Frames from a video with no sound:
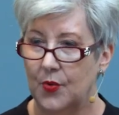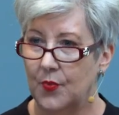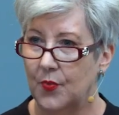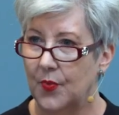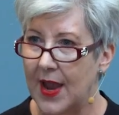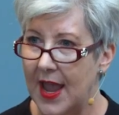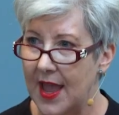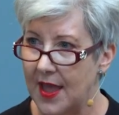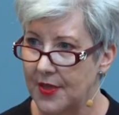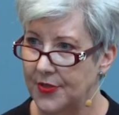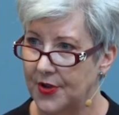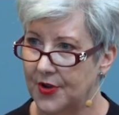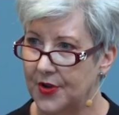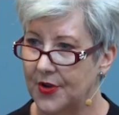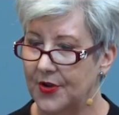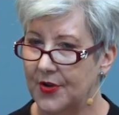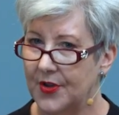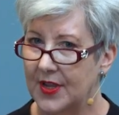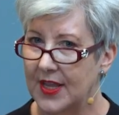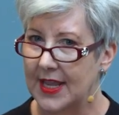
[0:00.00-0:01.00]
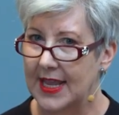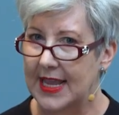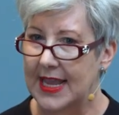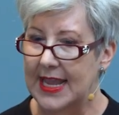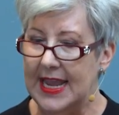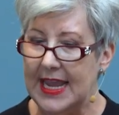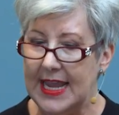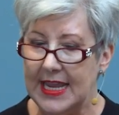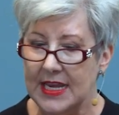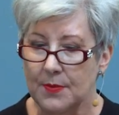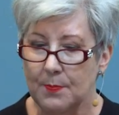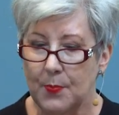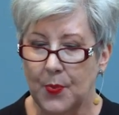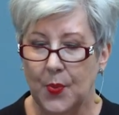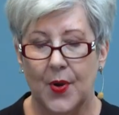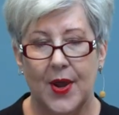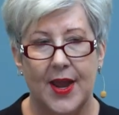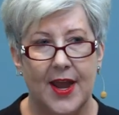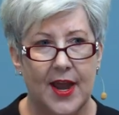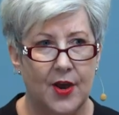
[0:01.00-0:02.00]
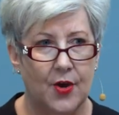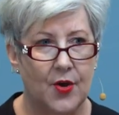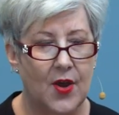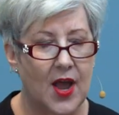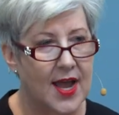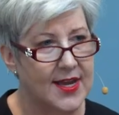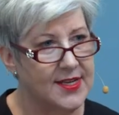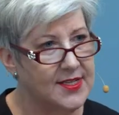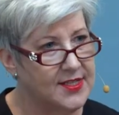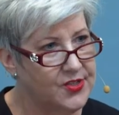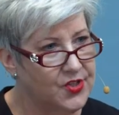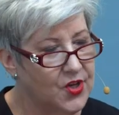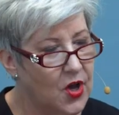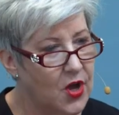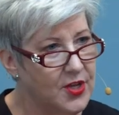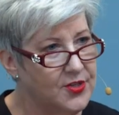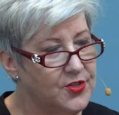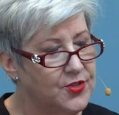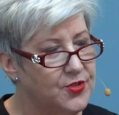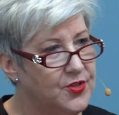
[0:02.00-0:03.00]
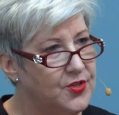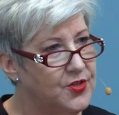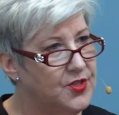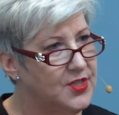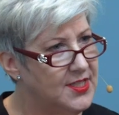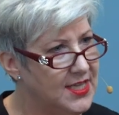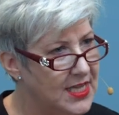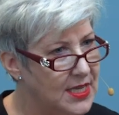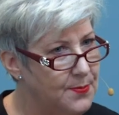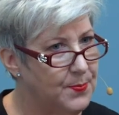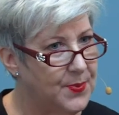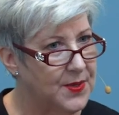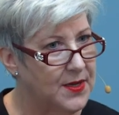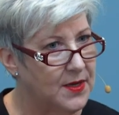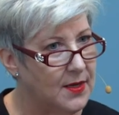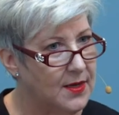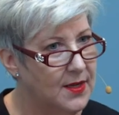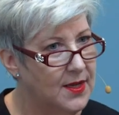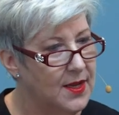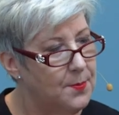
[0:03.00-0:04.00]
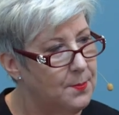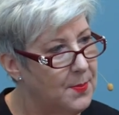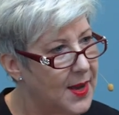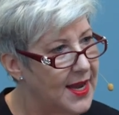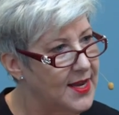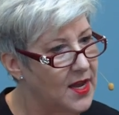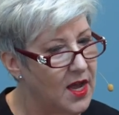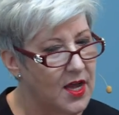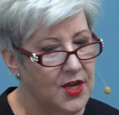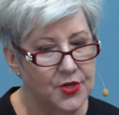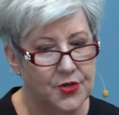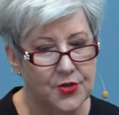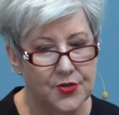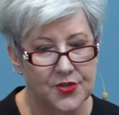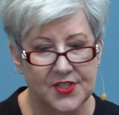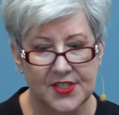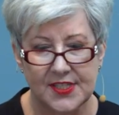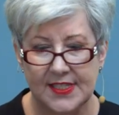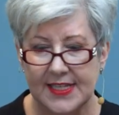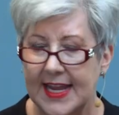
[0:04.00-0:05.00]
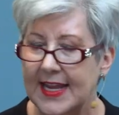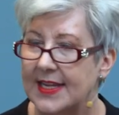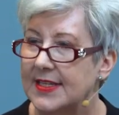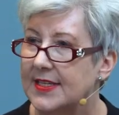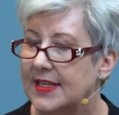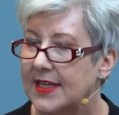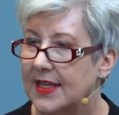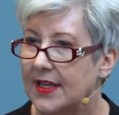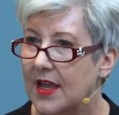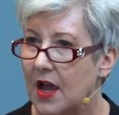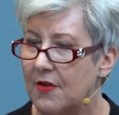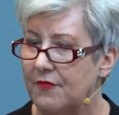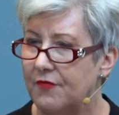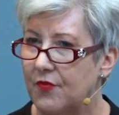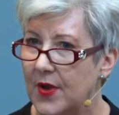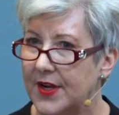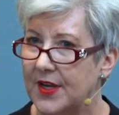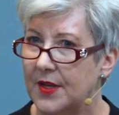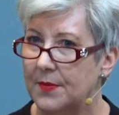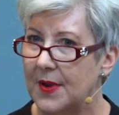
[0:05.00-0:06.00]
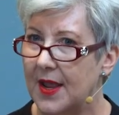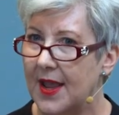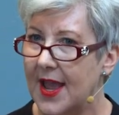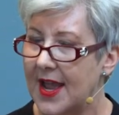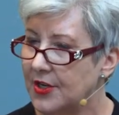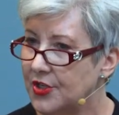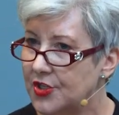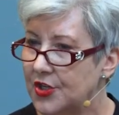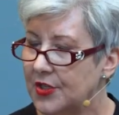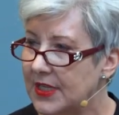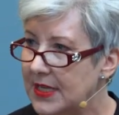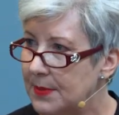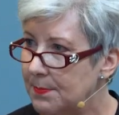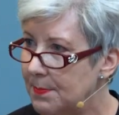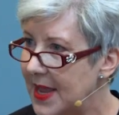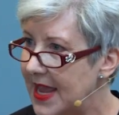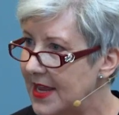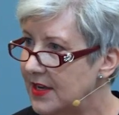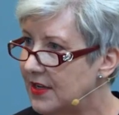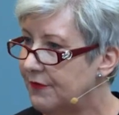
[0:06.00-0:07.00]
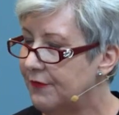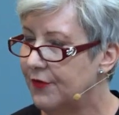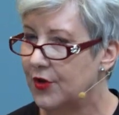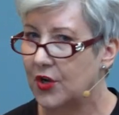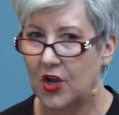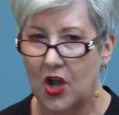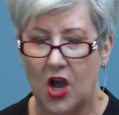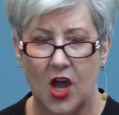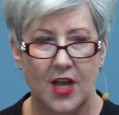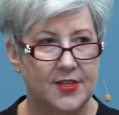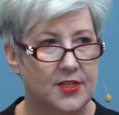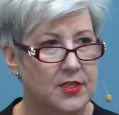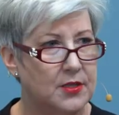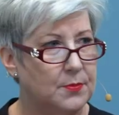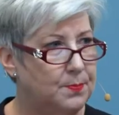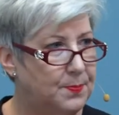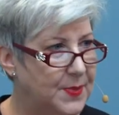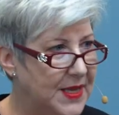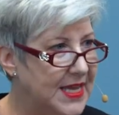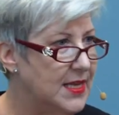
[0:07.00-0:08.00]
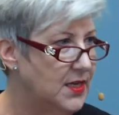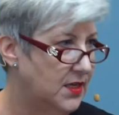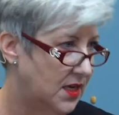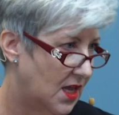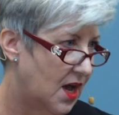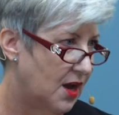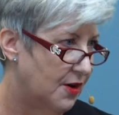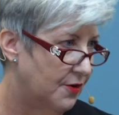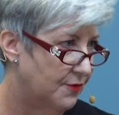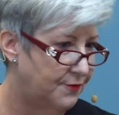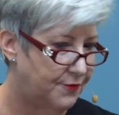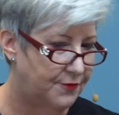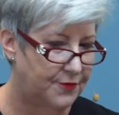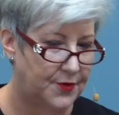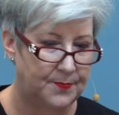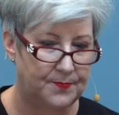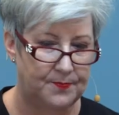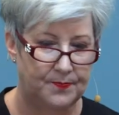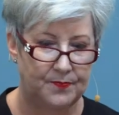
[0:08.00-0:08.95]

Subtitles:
Rather, in prayer, I sought to deepen my understanding of what it actually meant for God to be love,